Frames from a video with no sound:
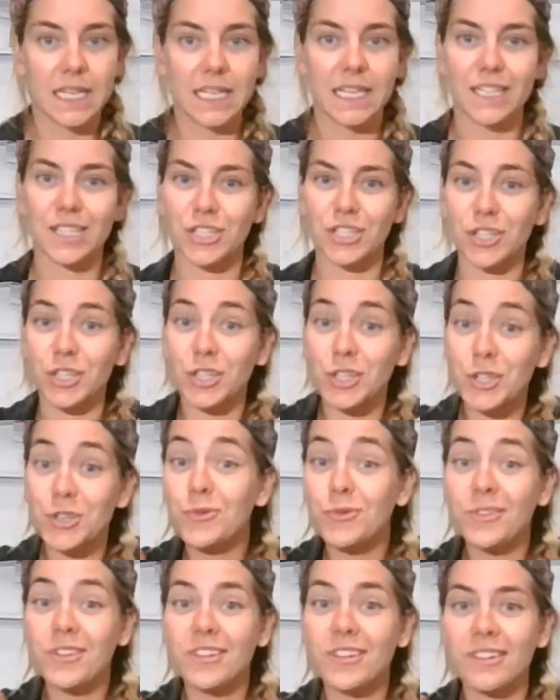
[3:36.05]
It's a
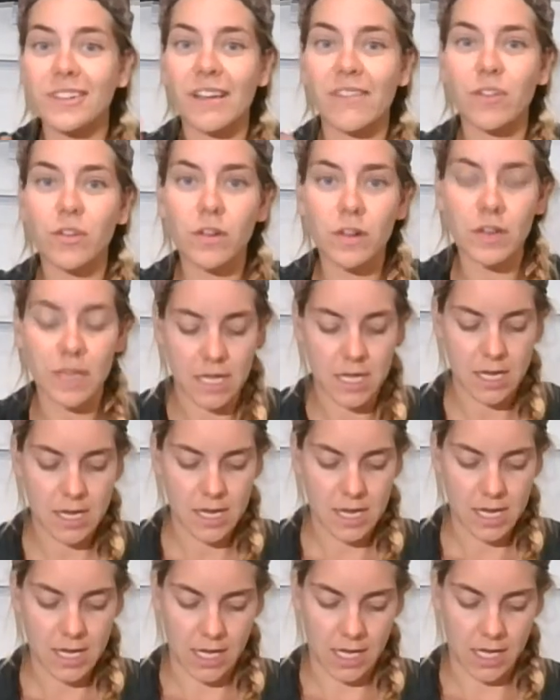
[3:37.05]
cute little level,
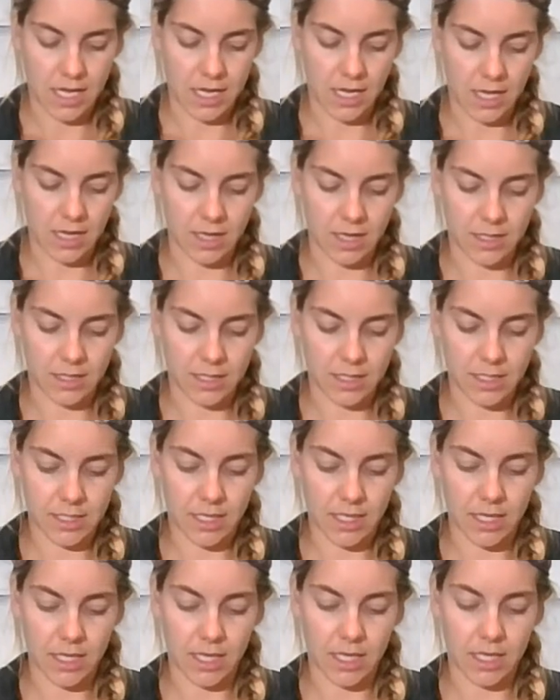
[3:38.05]
and
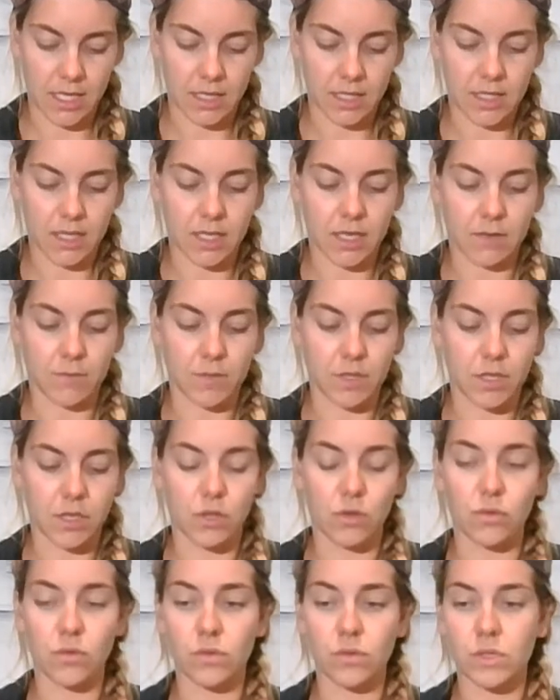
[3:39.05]
it can be
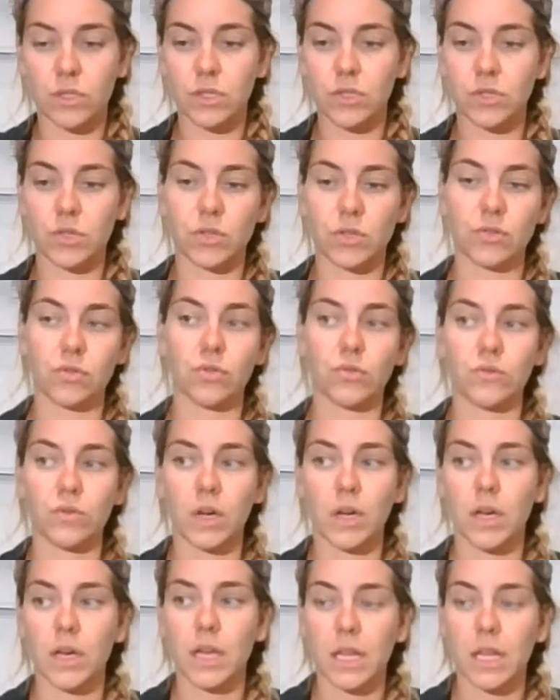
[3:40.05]
used to